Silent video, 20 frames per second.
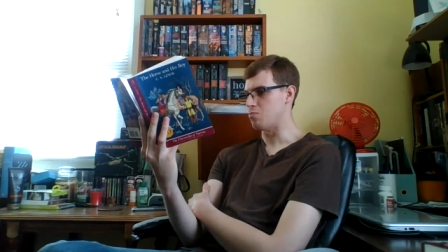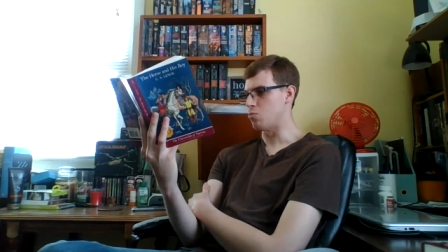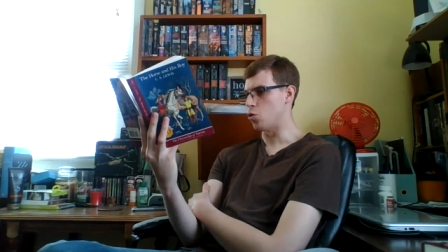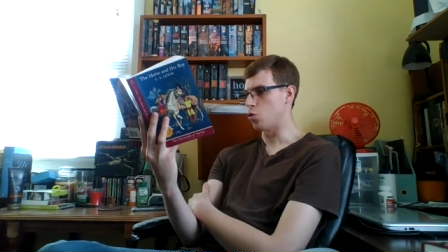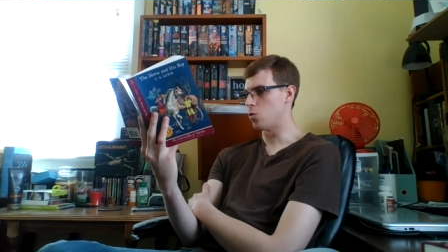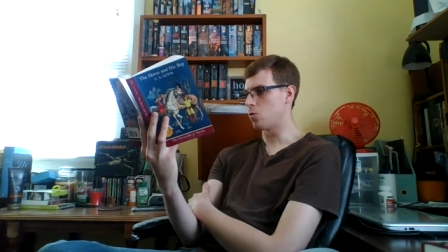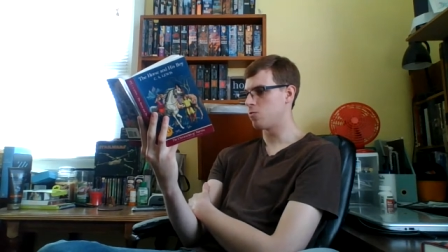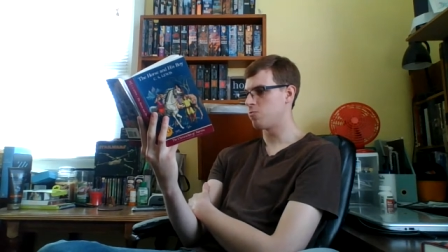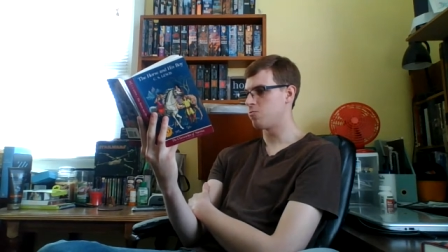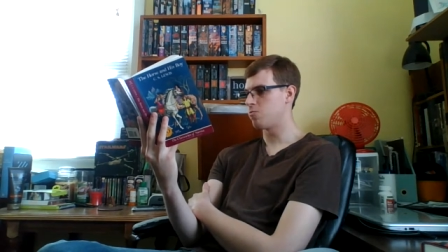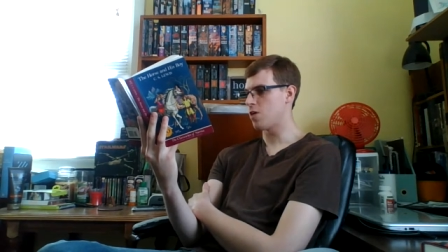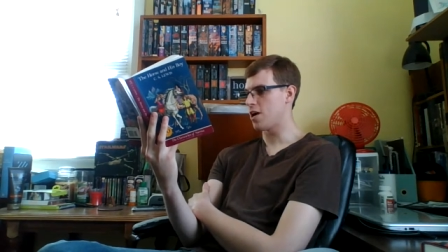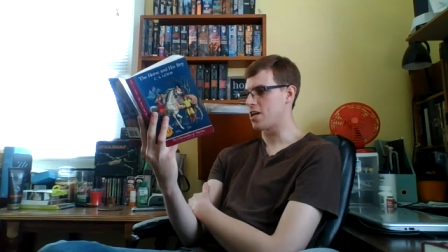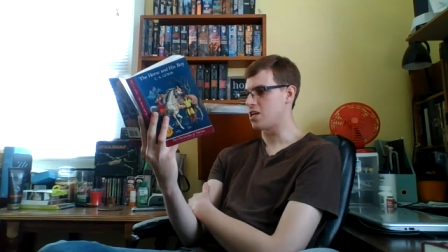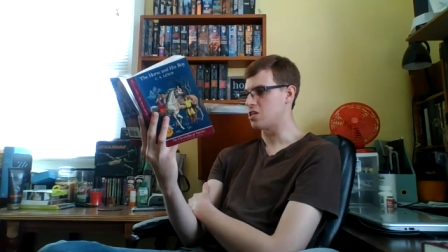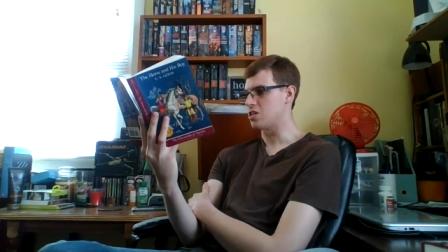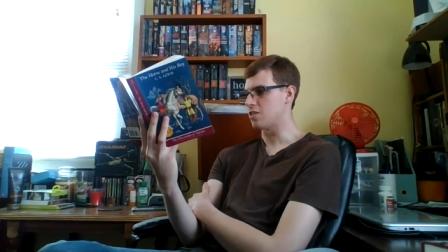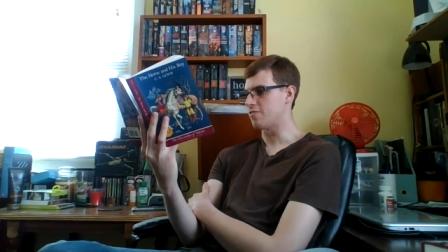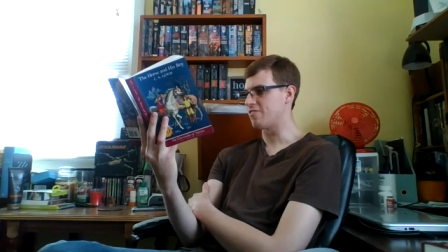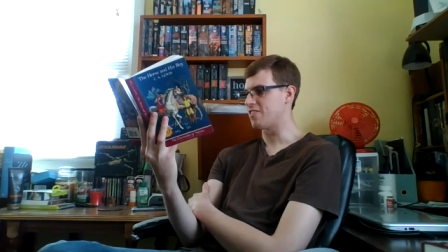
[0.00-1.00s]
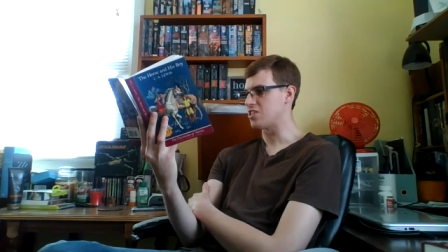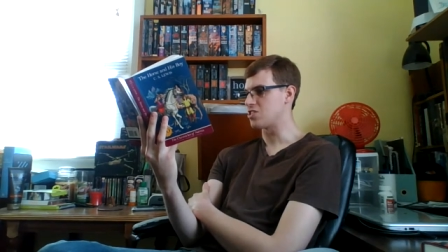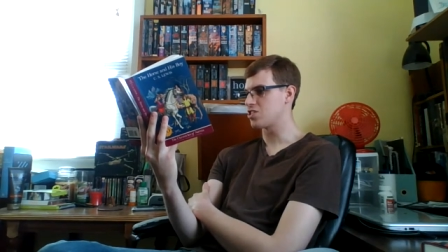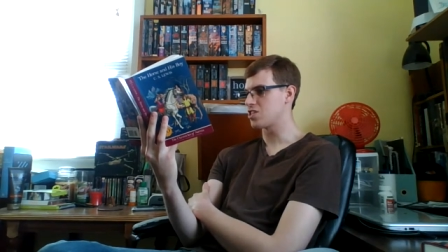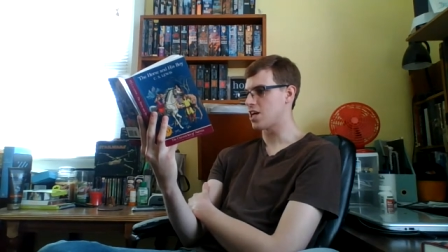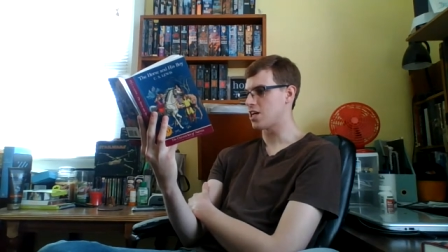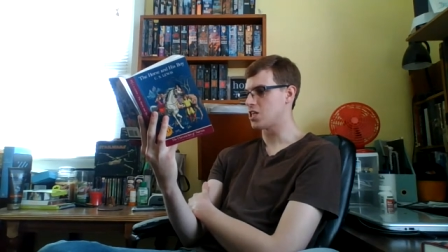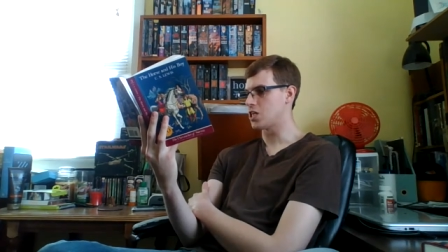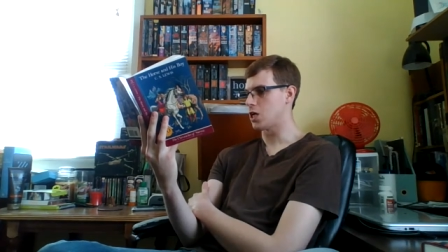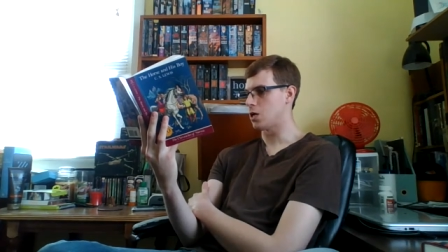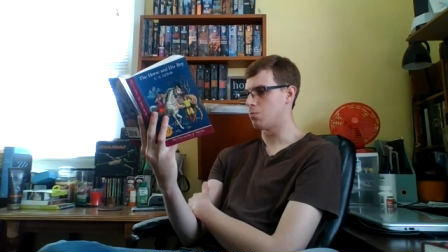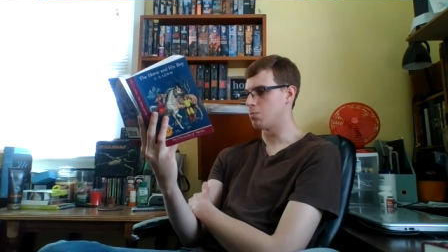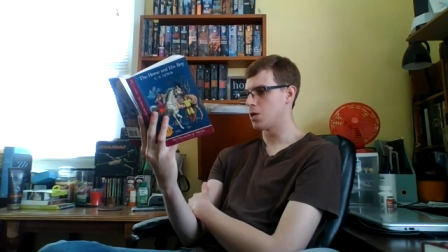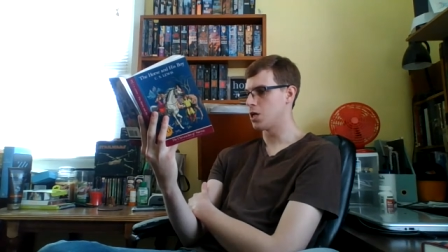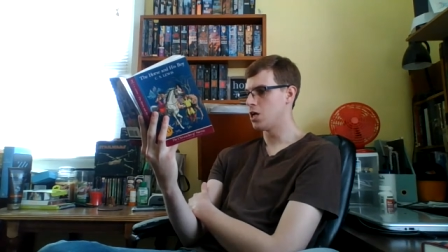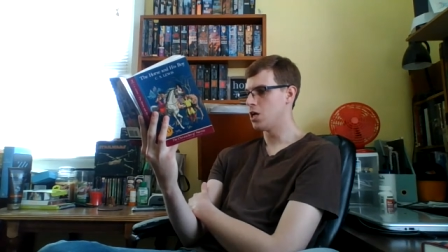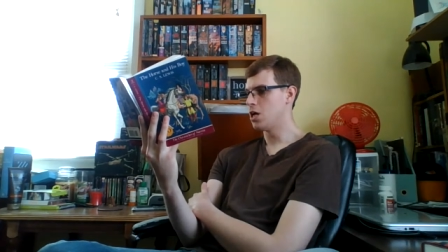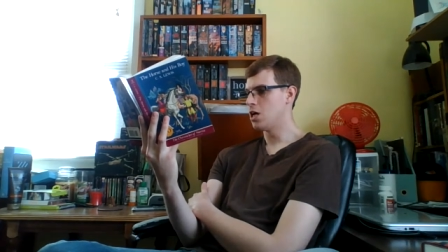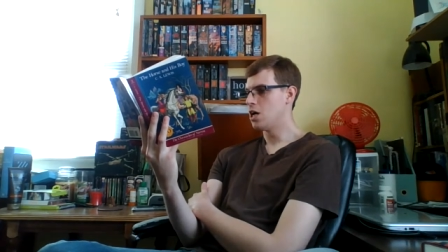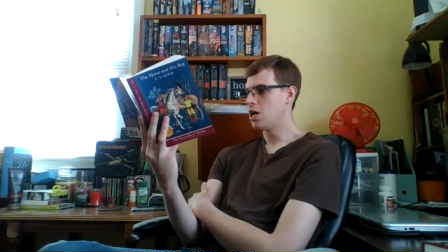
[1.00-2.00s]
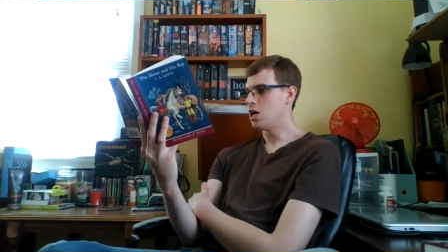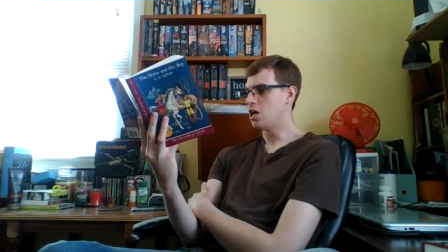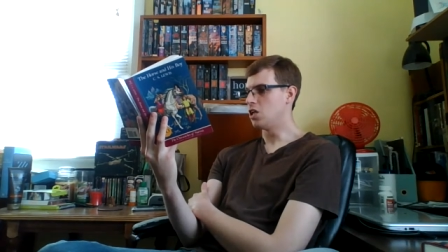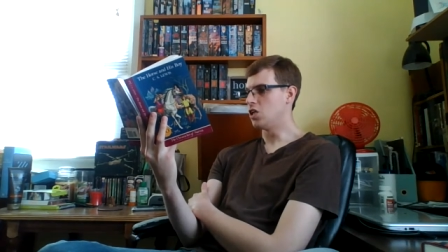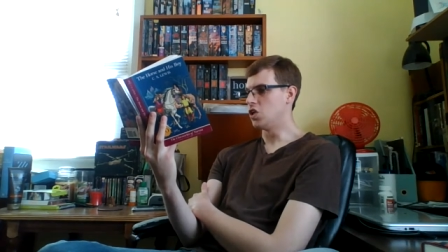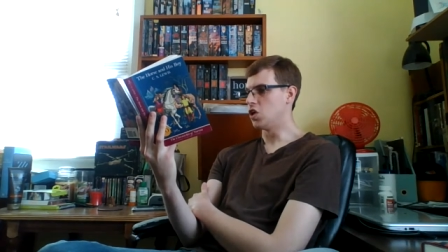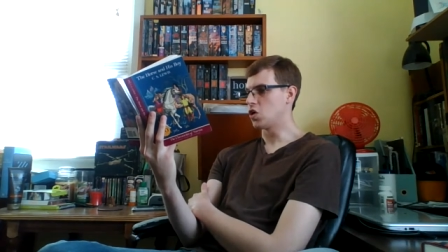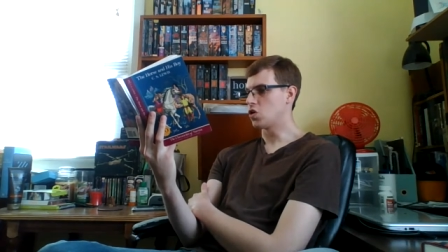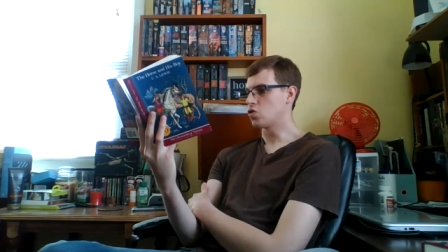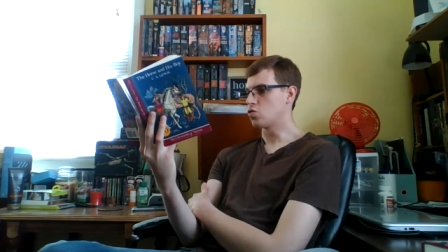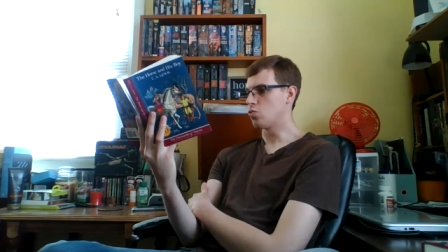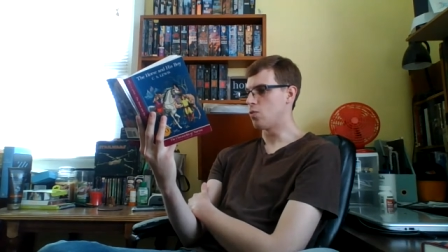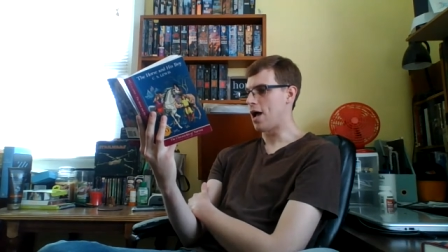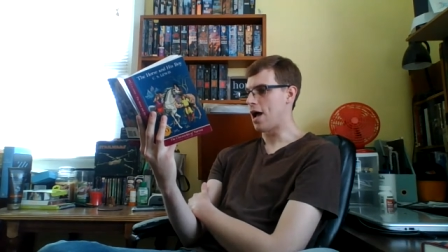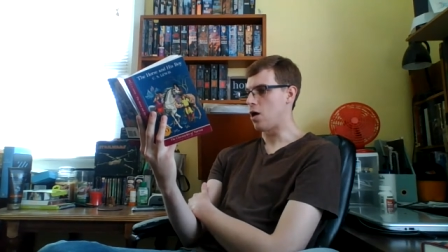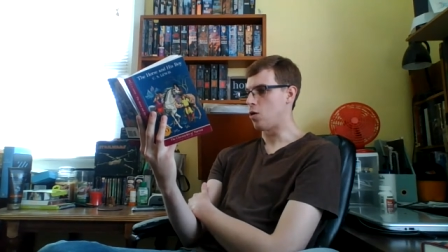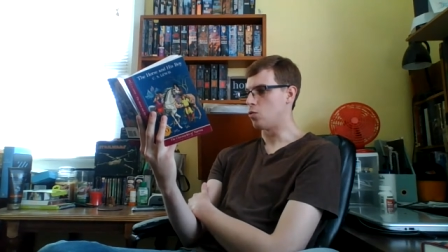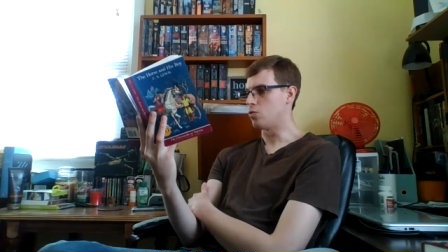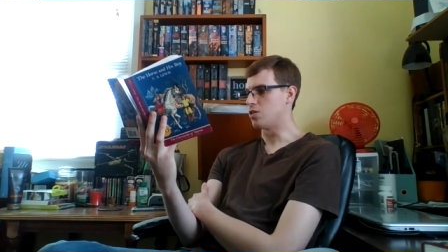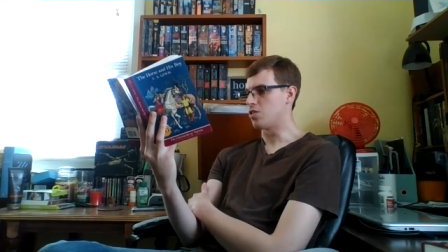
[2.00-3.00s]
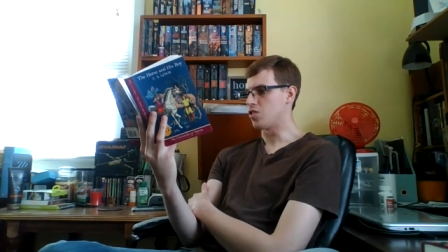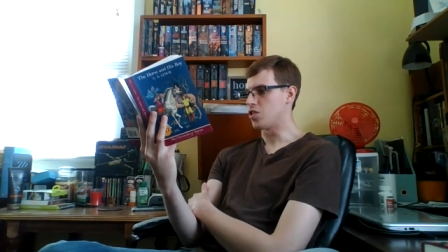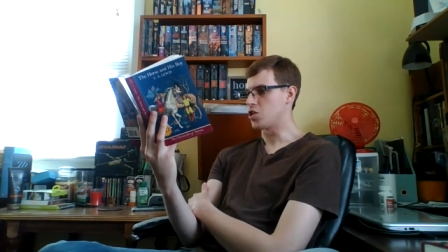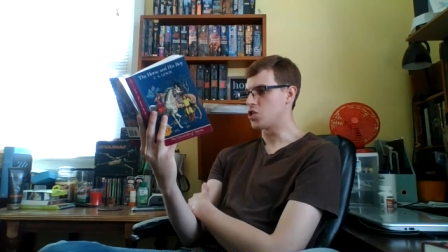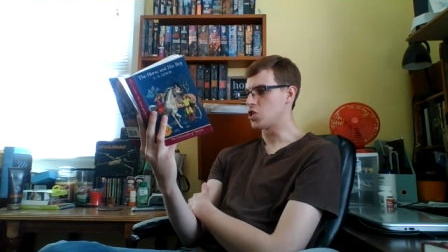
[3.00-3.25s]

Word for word: more frightened if he sat up and looked round at the